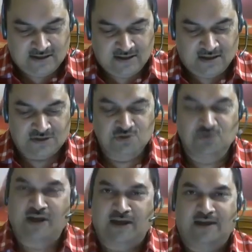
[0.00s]
uh,
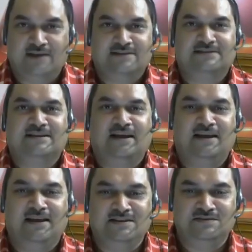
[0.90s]
UK.
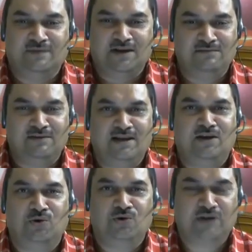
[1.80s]
He is very well
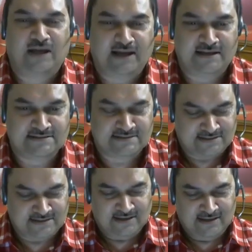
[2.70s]
known as